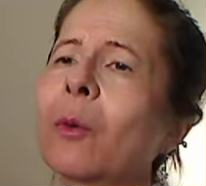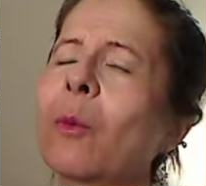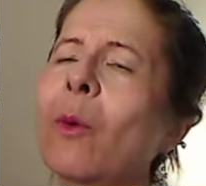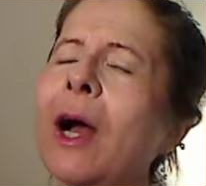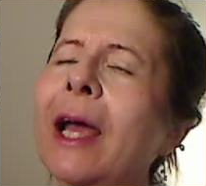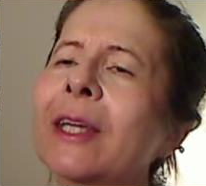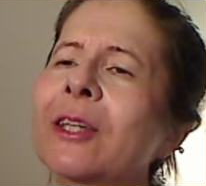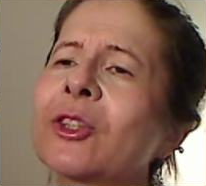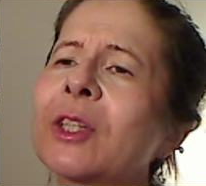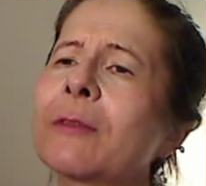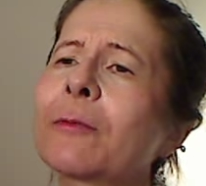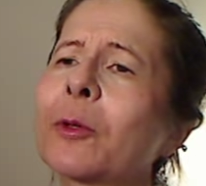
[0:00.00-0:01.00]
Why is
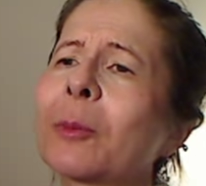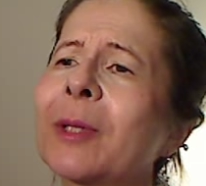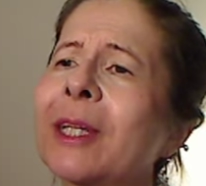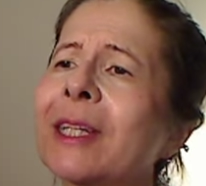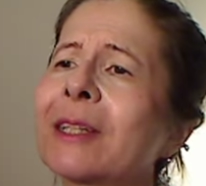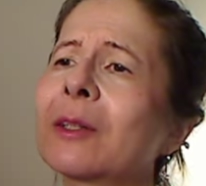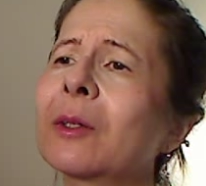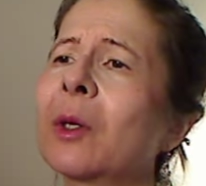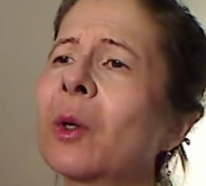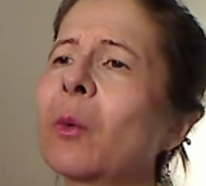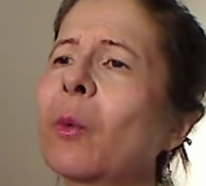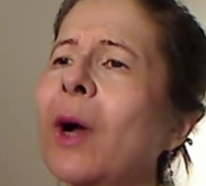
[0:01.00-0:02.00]
she forbidden?
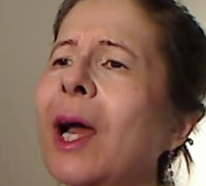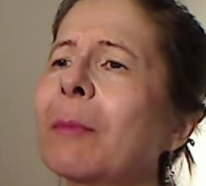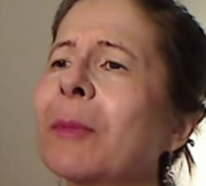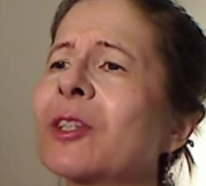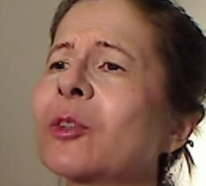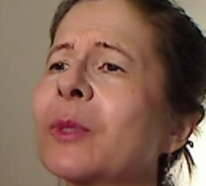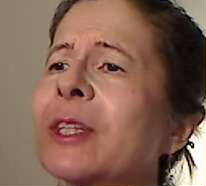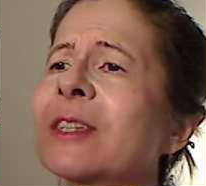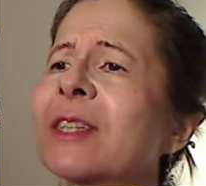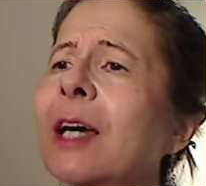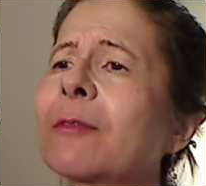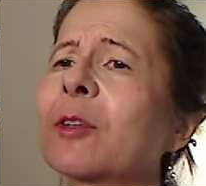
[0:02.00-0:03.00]
Why must we
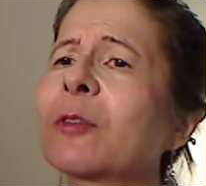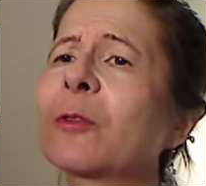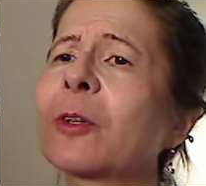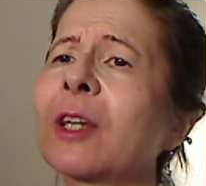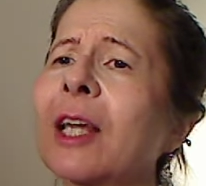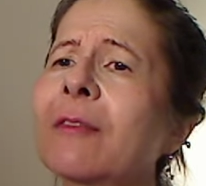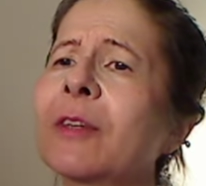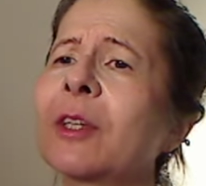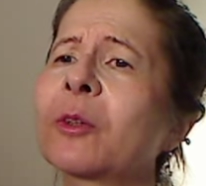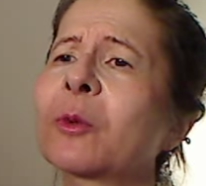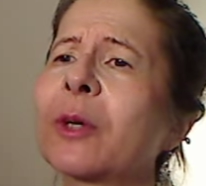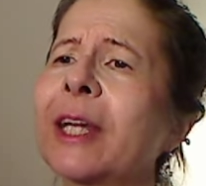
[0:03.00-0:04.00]
suffer for
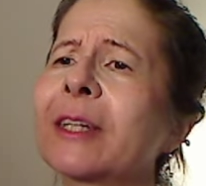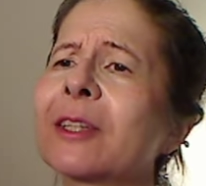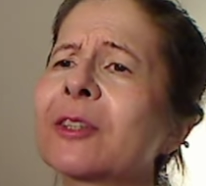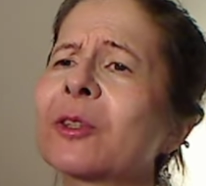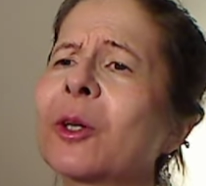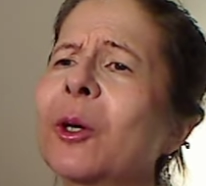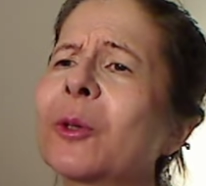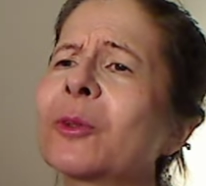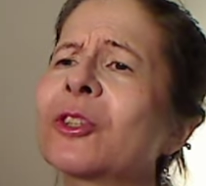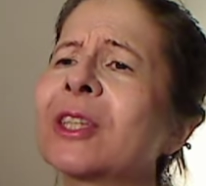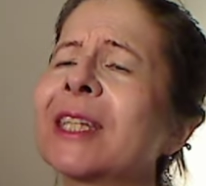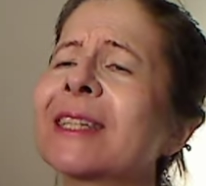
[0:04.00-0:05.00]
loving greatness?
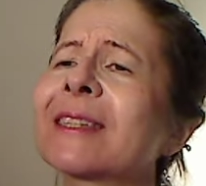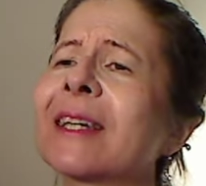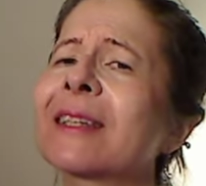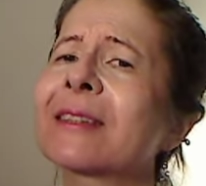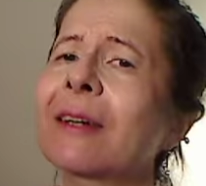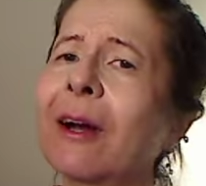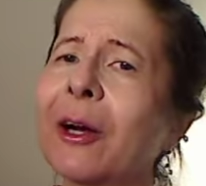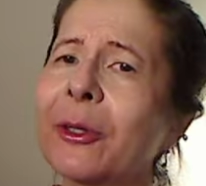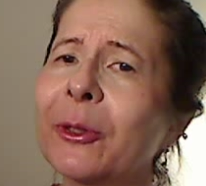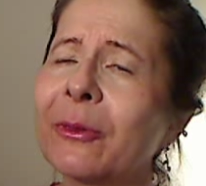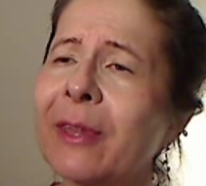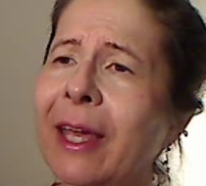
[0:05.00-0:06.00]
Oh, Jesus, are
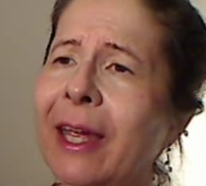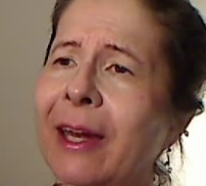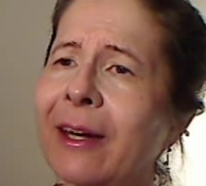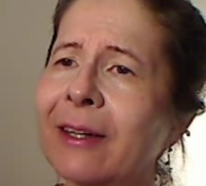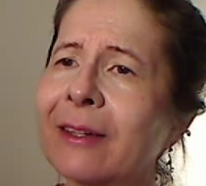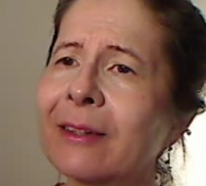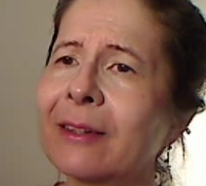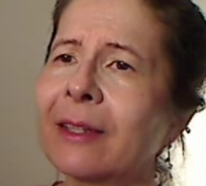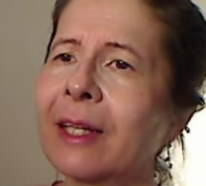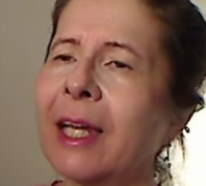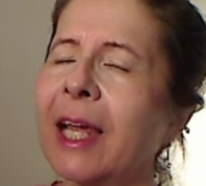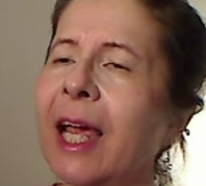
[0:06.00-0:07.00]
you there?
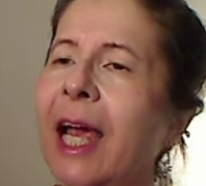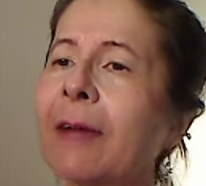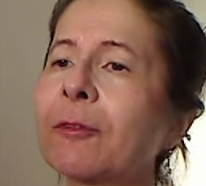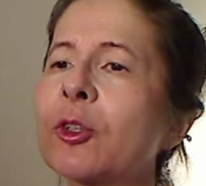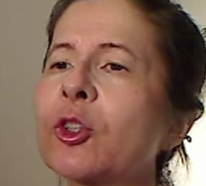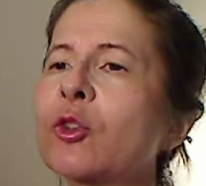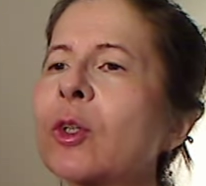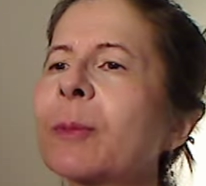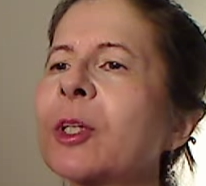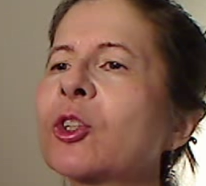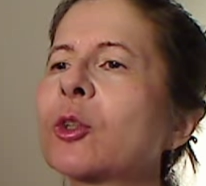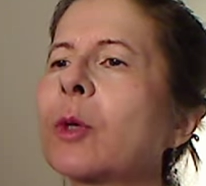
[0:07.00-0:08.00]
After
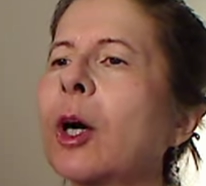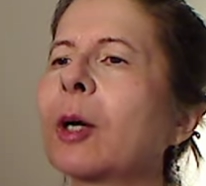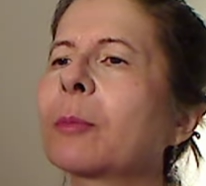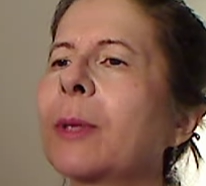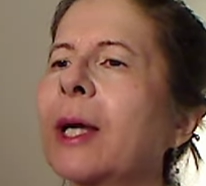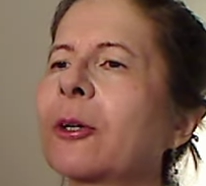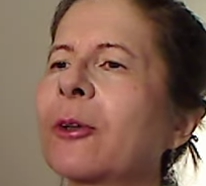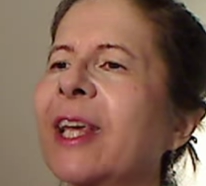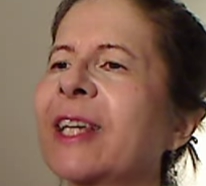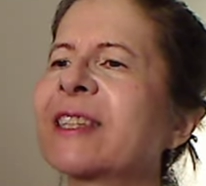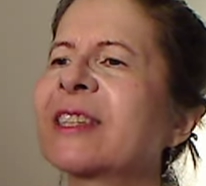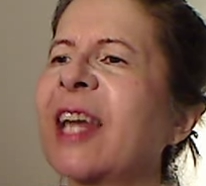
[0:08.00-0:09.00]
stripping Gerard Butler,
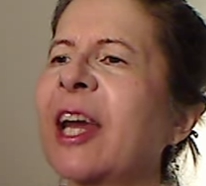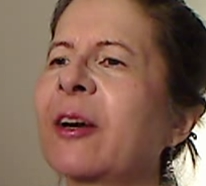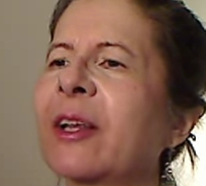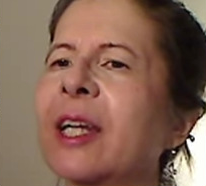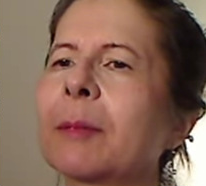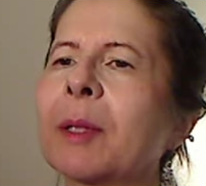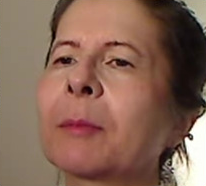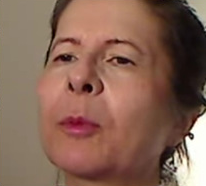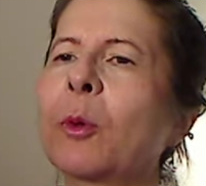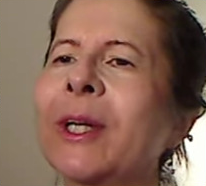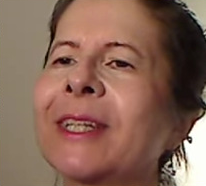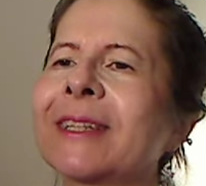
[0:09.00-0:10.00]
they stared at him and
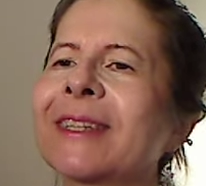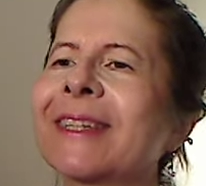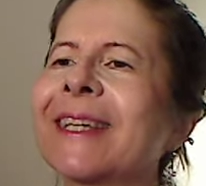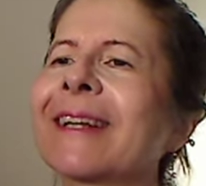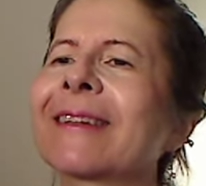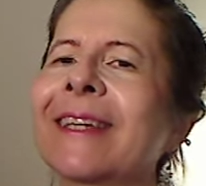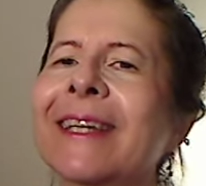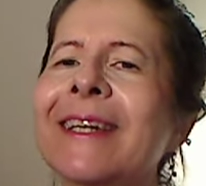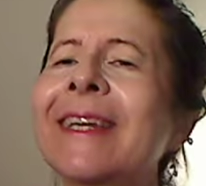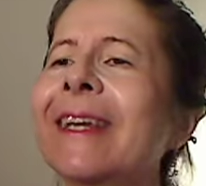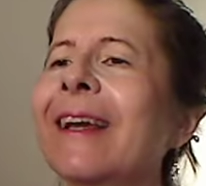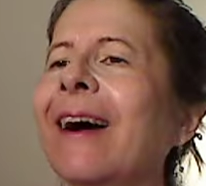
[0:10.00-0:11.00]
pointed, giggling
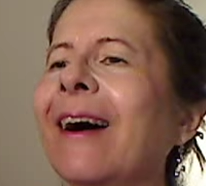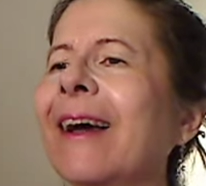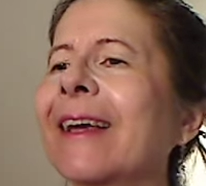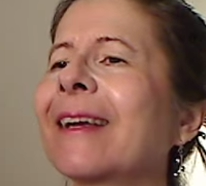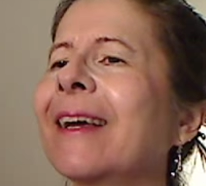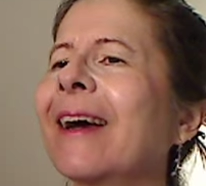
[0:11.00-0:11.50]
and hee-hawing.